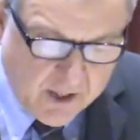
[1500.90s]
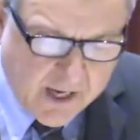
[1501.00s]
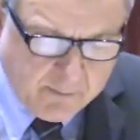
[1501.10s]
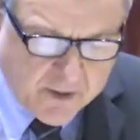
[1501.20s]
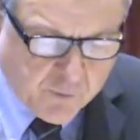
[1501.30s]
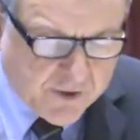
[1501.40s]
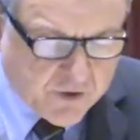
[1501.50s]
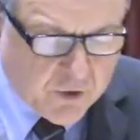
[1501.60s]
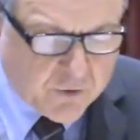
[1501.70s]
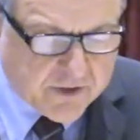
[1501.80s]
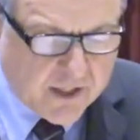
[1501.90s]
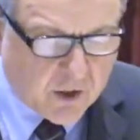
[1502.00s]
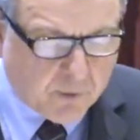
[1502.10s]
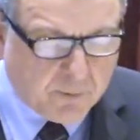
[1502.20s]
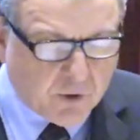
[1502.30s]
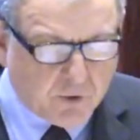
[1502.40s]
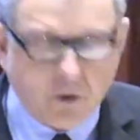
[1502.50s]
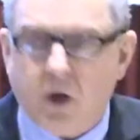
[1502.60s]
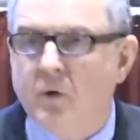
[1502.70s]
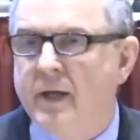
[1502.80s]
and mentoring students in computer
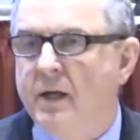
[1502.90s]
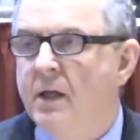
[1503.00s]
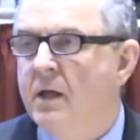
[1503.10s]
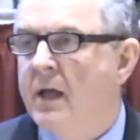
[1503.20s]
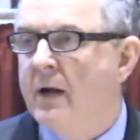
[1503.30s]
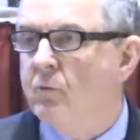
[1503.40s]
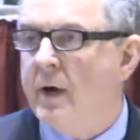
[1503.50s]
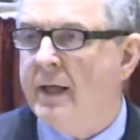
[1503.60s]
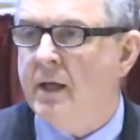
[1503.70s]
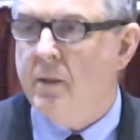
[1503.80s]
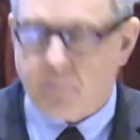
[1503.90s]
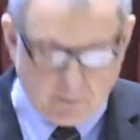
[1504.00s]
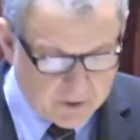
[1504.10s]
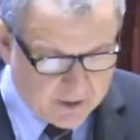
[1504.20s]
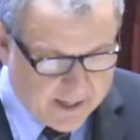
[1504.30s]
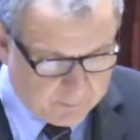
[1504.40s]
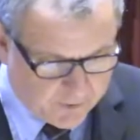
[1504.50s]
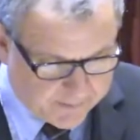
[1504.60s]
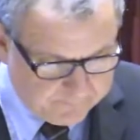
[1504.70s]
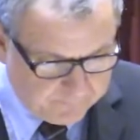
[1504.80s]
coding at Reading Public
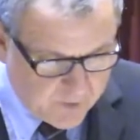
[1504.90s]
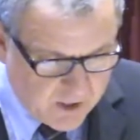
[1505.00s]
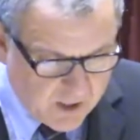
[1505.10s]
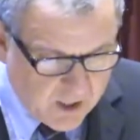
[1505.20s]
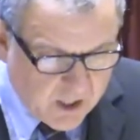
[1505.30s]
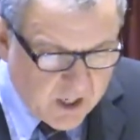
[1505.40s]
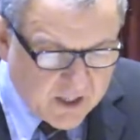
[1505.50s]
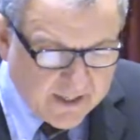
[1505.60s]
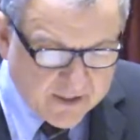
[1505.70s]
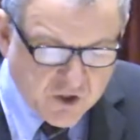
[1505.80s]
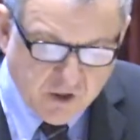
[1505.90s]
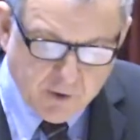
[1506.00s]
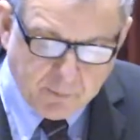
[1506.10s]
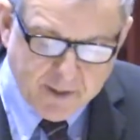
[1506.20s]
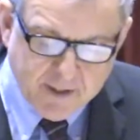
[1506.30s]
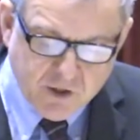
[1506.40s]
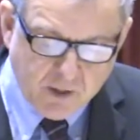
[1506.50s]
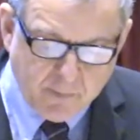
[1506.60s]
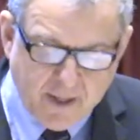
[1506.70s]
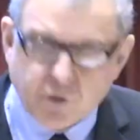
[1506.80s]
Library. Next year, he plans
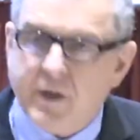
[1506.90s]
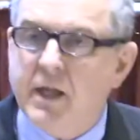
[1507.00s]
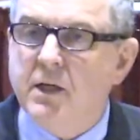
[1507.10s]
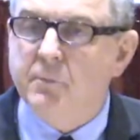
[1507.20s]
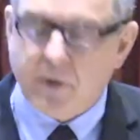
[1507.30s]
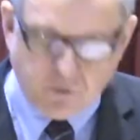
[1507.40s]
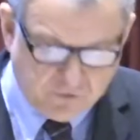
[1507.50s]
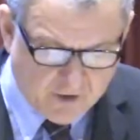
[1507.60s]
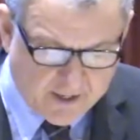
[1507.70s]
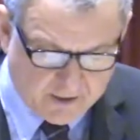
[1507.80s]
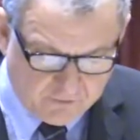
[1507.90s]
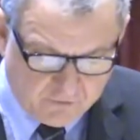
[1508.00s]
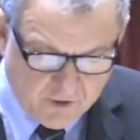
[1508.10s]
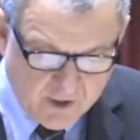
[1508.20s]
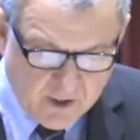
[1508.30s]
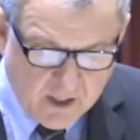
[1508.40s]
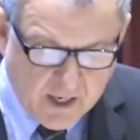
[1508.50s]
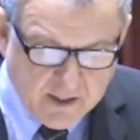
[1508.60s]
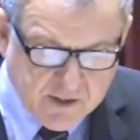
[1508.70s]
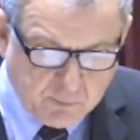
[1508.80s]
on majoring in computer science
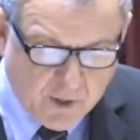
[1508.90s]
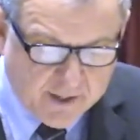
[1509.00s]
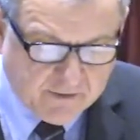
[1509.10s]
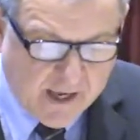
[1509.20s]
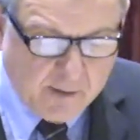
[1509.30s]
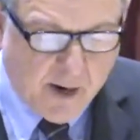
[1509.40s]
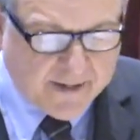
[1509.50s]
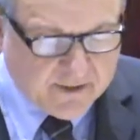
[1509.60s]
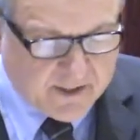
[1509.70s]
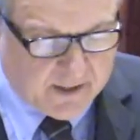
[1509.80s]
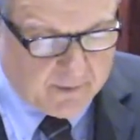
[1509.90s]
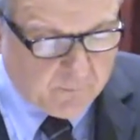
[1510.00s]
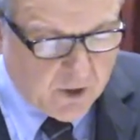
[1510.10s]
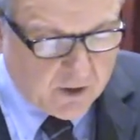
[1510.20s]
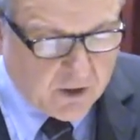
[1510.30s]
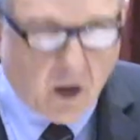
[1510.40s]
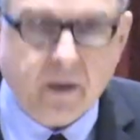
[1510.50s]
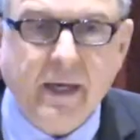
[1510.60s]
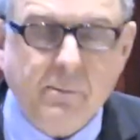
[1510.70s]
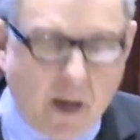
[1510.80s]
and is applying to MIT,
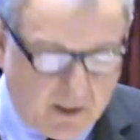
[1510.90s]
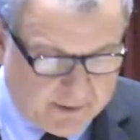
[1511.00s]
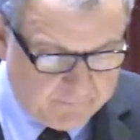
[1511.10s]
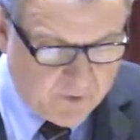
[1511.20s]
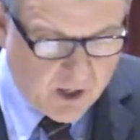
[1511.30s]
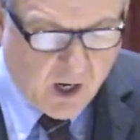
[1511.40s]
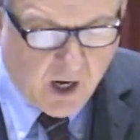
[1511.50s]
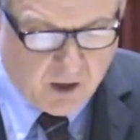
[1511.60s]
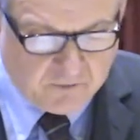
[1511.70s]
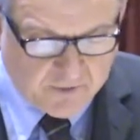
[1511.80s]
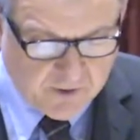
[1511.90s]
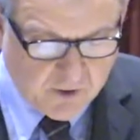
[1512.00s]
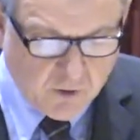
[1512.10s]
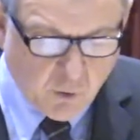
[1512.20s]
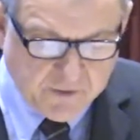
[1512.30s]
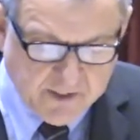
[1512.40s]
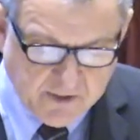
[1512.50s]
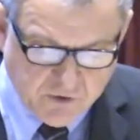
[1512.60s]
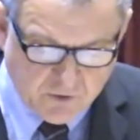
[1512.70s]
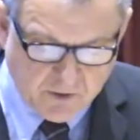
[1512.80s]
Carnegie Mellon, Harvard,
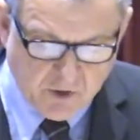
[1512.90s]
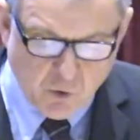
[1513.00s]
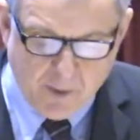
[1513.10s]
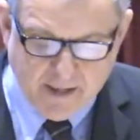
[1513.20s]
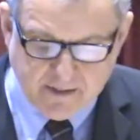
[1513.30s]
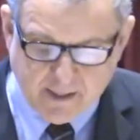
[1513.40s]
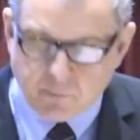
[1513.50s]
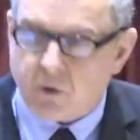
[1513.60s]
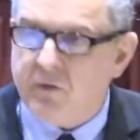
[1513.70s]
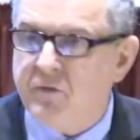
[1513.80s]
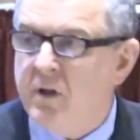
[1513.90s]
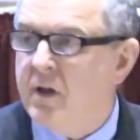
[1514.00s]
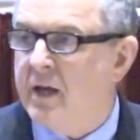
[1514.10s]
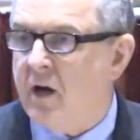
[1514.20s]
Northeastern, UMass Amherst, and